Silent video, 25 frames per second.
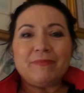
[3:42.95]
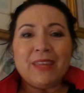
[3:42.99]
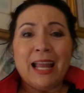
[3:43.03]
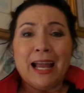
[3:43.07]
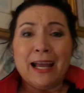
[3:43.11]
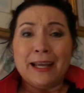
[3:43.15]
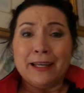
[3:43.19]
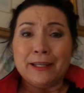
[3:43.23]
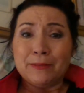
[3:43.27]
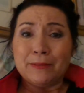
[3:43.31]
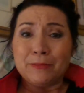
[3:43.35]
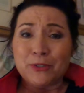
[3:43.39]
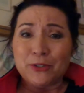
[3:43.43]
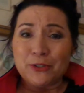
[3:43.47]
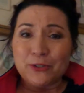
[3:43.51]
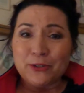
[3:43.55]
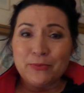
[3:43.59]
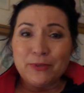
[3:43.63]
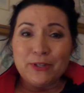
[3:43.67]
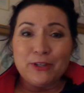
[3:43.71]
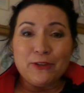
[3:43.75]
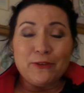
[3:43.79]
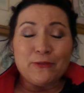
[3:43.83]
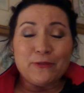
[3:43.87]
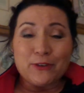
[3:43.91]
I am sure
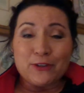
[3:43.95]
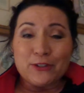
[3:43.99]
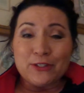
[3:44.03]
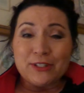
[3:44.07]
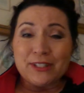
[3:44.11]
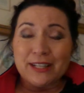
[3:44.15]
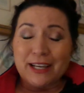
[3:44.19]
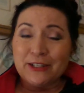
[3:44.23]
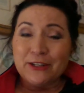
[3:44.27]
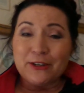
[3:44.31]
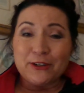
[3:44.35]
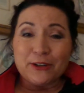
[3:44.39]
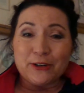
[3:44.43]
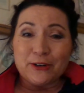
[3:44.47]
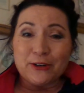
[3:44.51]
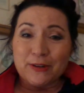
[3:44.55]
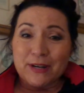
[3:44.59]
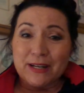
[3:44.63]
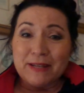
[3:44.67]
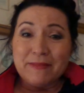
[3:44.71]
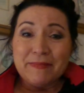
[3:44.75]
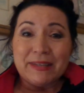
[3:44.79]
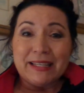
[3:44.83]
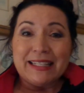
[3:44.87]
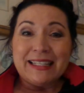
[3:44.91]
when you first signed your
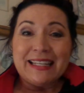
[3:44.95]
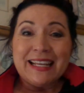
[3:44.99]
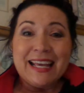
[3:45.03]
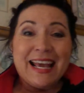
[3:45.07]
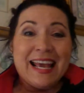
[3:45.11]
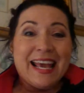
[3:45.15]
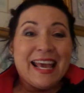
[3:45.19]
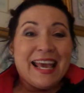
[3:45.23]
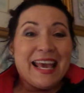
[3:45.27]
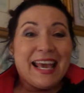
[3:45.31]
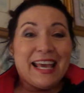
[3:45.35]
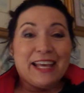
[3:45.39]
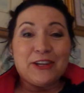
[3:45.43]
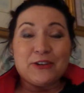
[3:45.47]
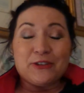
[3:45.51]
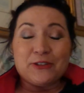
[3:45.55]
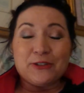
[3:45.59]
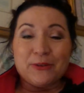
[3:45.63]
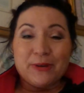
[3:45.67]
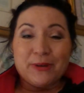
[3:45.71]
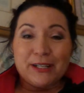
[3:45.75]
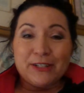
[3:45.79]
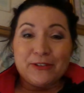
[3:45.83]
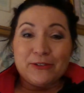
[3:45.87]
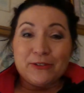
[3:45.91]
agreement and your
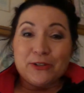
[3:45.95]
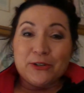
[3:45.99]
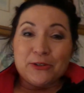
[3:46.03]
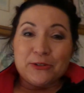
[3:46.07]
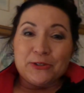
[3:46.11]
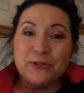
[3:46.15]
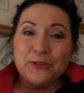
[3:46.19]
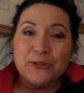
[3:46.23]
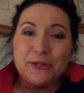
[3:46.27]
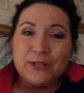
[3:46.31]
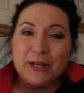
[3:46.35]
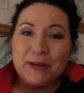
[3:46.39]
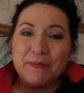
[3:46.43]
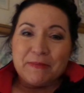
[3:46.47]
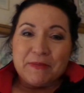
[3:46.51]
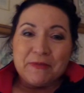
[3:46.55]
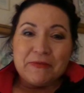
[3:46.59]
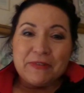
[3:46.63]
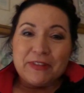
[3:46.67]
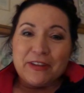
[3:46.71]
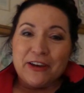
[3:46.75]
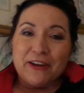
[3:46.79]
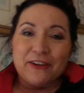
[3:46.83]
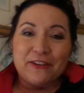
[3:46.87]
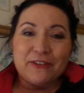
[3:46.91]
director told you to come up
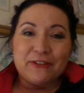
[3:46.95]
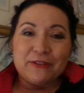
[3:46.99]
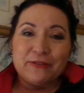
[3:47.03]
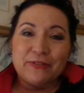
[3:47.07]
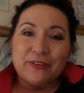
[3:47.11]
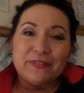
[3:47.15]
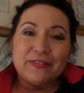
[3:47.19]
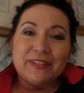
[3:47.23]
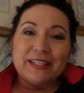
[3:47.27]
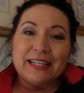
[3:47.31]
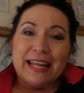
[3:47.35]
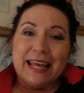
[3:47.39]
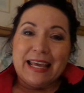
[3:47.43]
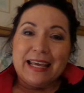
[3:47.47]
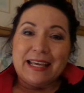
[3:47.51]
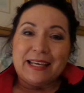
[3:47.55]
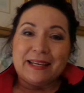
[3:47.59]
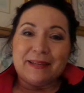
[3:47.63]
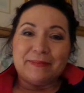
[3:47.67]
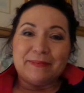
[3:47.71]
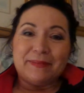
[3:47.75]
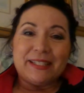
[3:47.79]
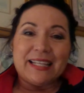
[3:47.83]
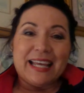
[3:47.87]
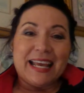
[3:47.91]
with 150
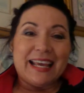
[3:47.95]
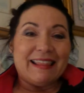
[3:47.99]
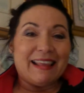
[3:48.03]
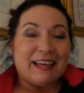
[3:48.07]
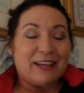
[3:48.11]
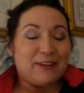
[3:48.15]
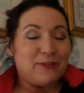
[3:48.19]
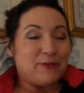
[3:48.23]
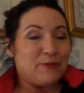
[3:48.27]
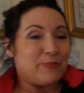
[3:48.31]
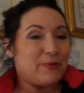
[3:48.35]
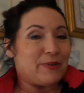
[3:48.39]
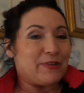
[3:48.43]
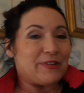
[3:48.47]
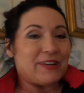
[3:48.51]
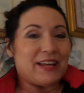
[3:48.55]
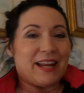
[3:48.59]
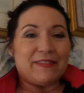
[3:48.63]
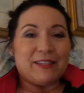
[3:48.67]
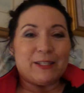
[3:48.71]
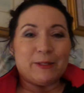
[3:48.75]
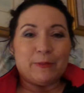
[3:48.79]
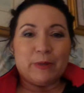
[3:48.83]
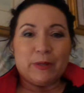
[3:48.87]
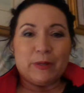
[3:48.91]
names and that you were going to
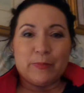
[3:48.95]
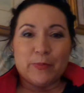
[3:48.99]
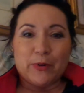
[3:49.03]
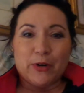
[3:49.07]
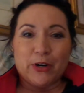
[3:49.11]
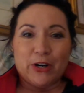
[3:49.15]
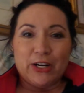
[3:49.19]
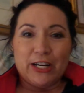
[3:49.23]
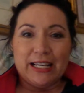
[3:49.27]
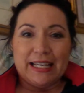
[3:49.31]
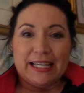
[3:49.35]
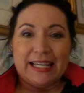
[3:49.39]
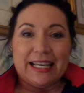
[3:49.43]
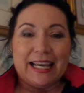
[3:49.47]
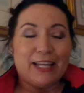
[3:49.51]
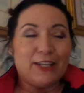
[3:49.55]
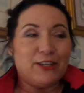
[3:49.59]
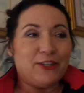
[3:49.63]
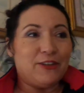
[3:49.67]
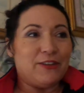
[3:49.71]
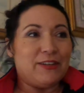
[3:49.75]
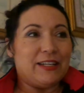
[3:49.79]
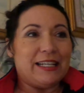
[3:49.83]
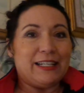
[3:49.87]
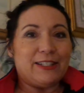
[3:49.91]
have this big party and
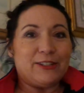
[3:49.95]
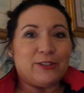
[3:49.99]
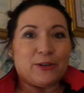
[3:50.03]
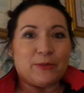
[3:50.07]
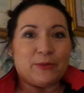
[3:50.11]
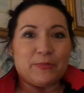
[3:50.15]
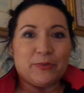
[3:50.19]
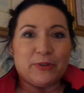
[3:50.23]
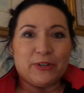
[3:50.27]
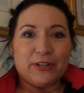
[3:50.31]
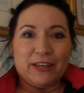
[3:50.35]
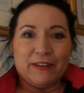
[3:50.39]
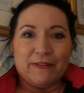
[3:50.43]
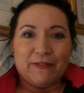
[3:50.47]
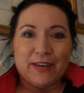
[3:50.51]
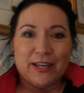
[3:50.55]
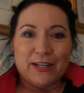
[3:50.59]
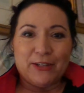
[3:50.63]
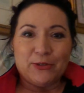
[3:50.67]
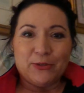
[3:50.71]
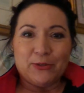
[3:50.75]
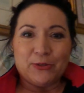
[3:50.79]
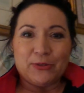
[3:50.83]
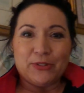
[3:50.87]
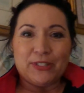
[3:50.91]
you need to start booking
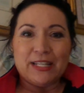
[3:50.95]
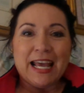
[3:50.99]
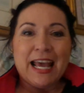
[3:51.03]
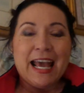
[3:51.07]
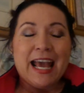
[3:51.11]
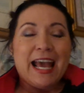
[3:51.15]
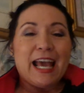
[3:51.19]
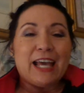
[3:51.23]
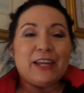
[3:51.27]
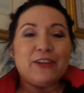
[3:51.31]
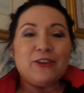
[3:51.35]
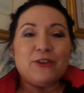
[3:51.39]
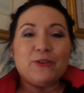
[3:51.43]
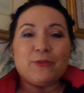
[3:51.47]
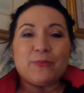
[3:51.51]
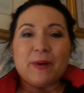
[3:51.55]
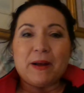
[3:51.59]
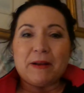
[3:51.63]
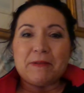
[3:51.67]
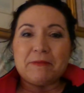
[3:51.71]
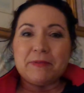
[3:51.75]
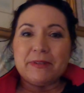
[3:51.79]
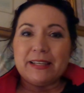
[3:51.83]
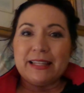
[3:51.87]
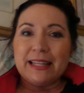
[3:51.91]
facials and you're
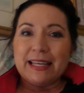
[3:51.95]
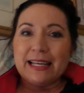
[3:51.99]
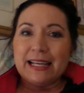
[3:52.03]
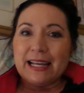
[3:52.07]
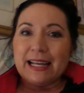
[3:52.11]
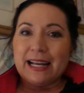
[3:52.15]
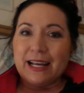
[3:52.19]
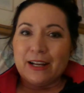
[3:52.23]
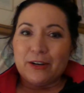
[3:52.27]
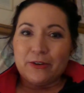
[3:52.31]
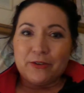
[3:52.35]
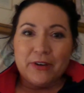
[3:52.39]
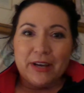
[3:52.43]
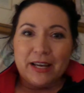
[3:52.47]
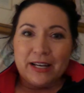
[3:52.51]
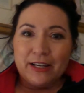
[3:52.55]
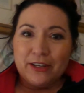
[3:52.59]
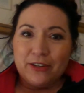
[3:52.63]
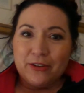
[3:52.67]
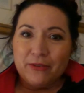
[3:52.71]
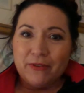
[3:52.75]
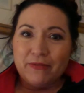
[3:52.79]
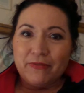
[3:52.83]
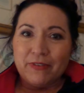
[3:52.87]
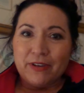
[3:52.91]
probably thinking, I don't know how to
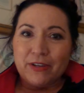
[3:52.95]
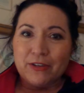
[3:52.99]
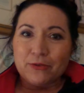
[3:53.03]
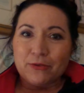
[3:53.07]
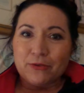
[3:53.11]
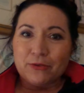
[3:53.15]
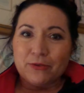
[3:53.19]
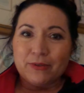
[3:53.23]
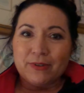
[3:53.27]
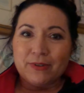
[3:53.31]
do a facial.